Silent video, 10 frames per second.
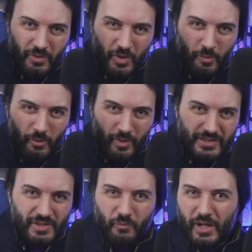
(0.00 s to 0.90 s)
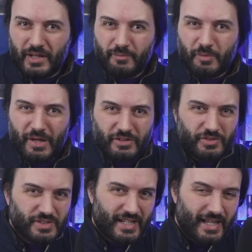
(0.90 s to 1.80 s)
noble ones and welcome to
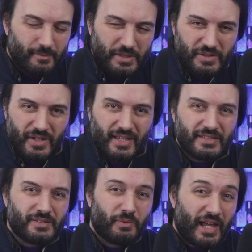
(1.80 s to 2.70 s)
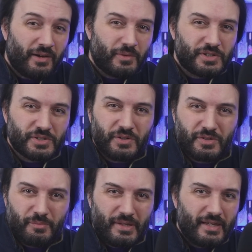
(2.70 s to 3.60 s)
Metatron's Academy. Today's language is going
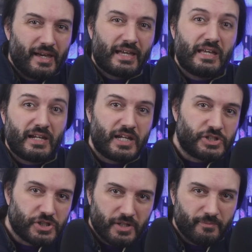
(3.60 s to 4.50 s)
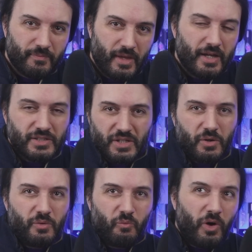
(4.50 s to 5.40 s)
to be Galician.
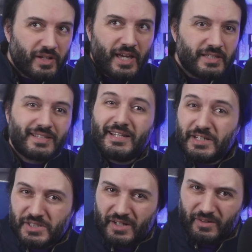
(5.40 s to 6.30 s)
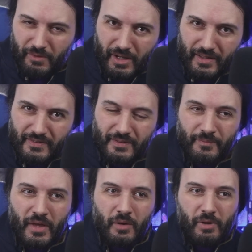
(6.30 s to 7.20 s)
So what is Galician you ask?
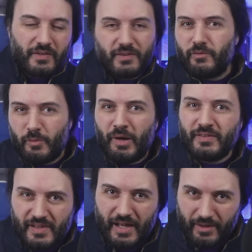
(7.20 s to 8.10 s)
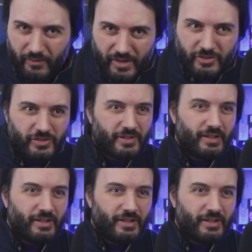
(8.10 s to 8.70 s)
Well it's a Romance language,